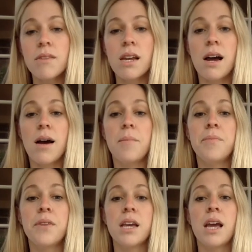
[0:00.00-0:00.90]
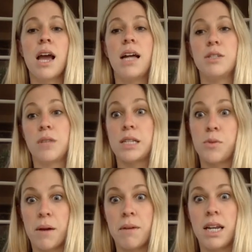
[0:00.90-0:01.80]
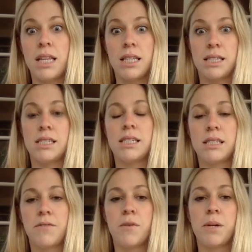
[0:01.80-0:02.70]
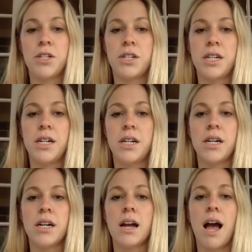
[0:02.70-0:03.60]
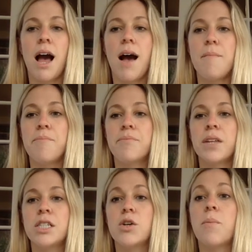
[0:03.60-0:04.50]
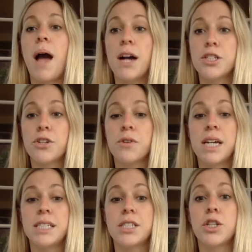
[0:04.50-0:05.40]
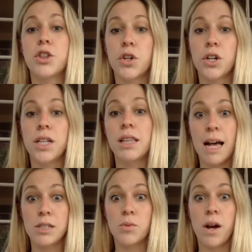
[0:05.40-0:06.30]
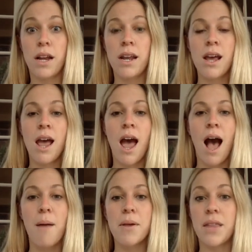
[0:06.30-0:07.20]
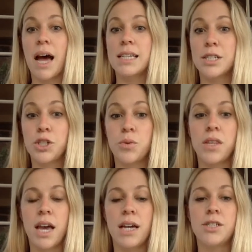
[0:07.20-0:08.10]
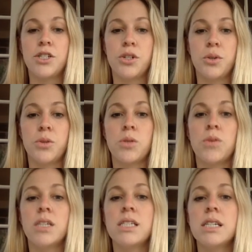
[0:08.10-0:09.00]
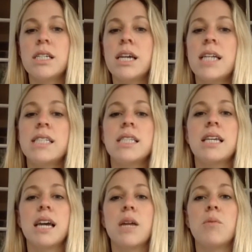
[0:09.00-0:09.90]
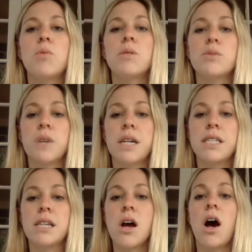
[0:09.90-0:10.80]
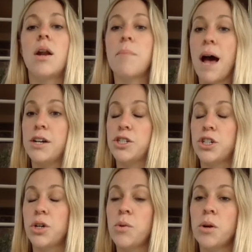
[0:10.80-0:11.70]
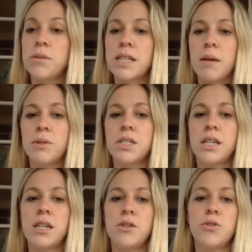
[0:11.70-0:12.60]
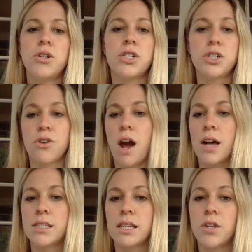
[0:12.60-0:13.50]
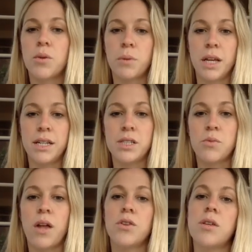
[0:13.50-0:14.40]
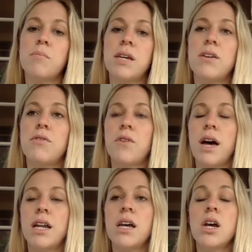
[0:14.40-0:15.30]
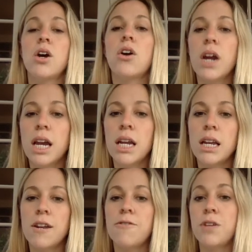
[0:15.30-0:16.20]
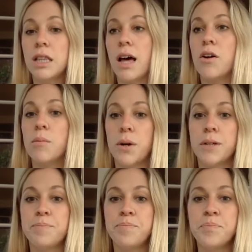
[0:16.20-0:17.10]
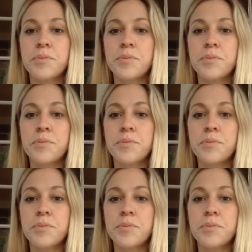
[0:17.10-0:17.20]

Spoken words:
Um, and so that's where I'm getting this information here. And so pasture raised is the third and last one, and that has to do with eggs too. So this indicates that the animal was raised on a pasture where it was able to eat nutritious grass and other plants rather than being fed grain in a feedlot or a barn.